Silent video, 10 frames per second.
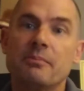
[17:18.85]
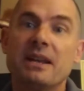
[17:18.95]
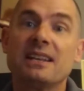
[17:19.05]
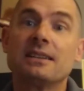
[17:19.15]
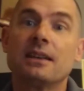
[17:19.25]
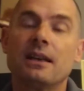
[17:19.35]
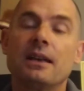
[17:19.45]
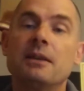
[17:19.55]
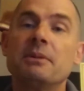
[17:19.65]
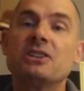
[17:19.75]

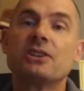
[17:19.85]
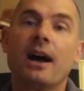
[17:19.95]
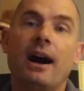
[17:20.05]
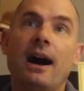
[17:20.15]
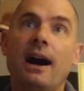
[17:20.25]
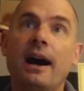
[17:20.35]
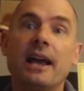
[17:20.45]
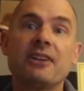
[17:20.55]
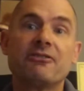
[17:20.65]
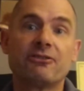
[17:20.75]
it means
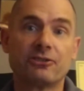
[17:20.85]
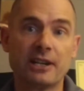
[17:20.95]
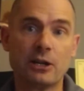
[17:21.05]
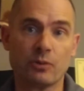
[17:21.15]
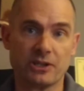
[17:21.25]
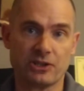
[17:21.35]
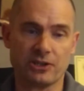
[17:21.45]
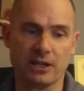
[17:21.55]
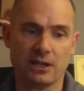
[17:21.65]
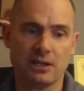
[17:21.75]
high
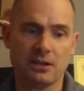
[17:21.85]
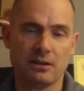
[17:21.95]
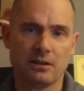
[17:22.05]
frequency.